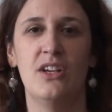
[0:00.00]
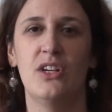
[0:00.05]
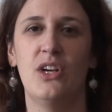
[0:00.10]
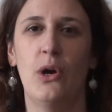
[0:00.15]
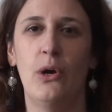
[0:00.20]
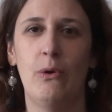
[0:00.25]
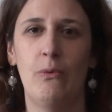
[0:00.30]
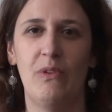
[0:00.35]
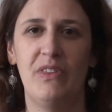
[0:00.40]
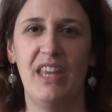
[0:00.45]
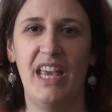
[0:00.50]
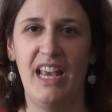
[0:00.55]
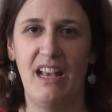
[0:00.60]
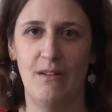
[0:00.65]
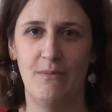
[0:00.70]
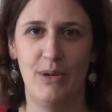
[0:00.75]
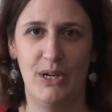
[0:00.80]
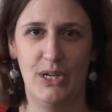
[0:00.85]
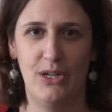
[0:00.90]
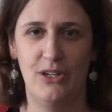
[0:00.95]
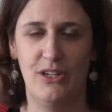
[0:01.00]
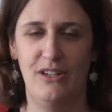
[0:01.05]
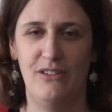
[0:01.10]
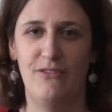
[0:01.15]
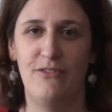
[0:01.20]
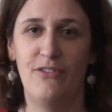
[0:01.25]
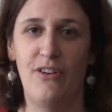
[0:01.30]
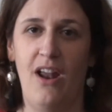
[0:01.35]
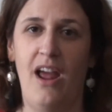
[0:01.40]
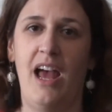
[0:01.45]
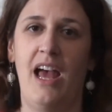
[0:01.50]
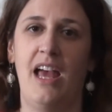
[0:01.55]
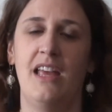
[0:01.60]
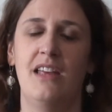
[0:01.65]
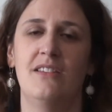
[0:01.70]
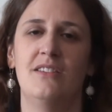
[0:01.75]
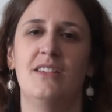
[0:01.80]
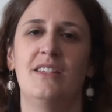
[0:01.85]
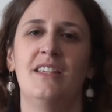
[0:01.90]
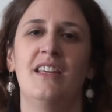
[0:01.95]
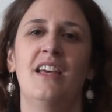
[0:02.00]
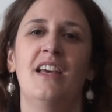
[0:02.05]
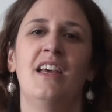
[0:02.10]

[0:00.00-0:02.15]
going with a hamburger and fries